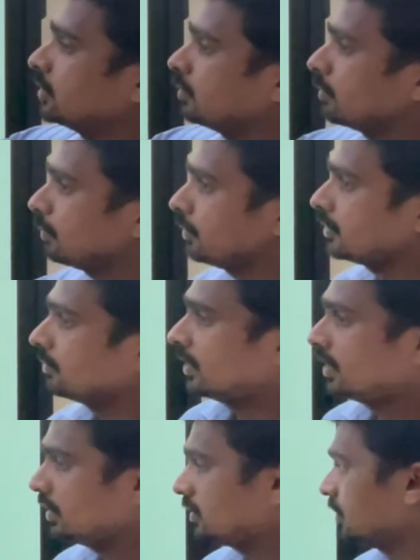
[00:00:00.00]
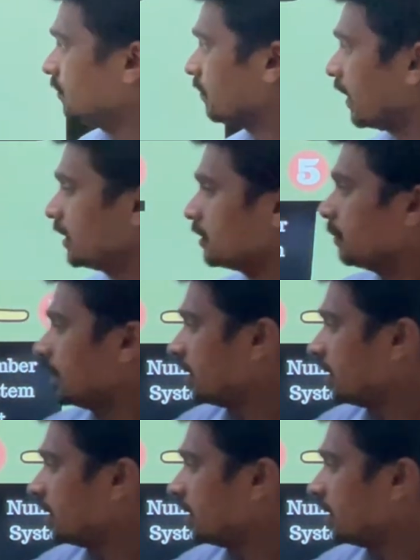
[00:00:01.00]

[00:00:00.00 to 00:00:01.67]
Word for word: proportion variation, time, speed, and